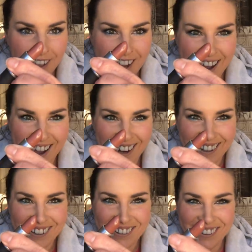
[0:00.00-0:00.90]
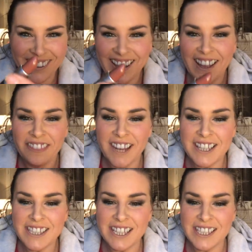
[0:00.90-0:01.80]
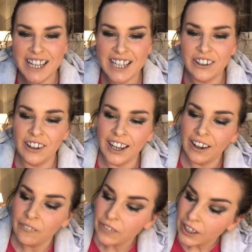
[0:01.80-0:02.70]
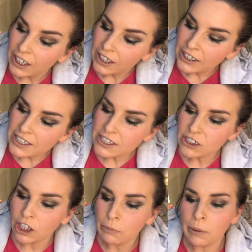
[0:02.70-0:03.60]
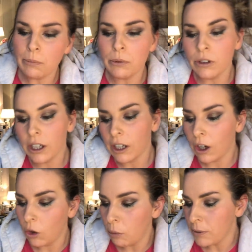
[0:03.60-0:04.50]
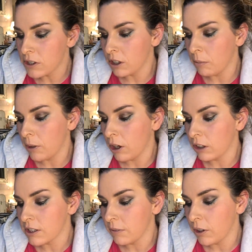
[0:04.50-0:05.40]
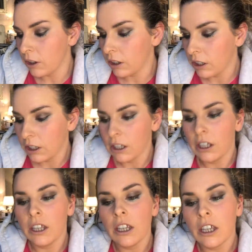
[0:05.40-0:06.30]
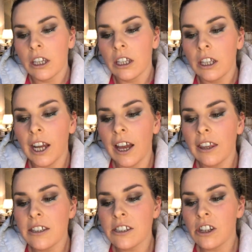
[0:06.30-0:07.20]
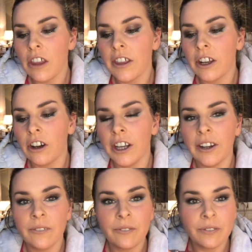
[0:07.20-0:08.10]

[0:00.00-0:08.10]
Ha, look. That's your tea colour. This is going to be... I hope it's not marked. Have a look. Nah, there's nothing on it.